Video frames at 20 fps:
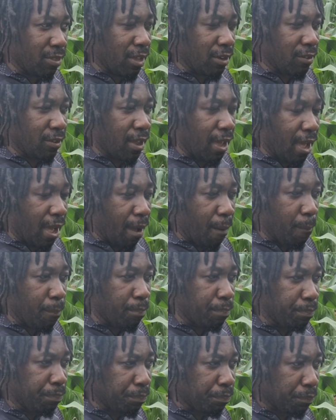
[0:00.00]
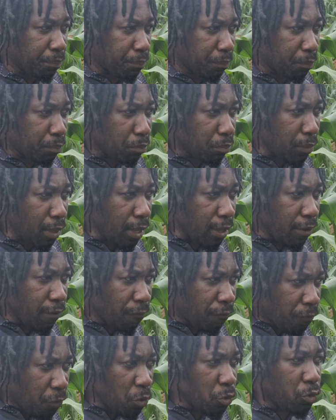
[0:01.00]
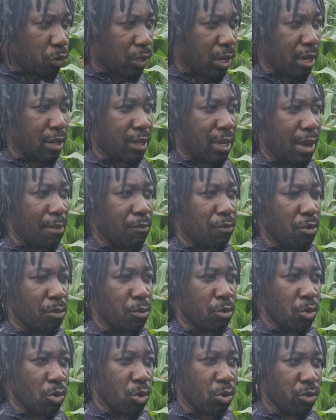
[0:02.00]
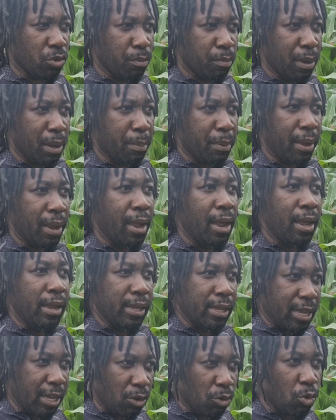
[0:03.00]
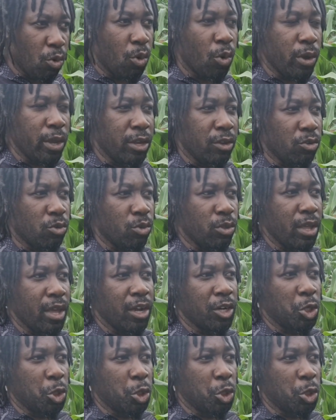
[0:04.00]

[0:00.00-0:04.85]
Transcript: that um, food can come from rural Zimbabwe can go into their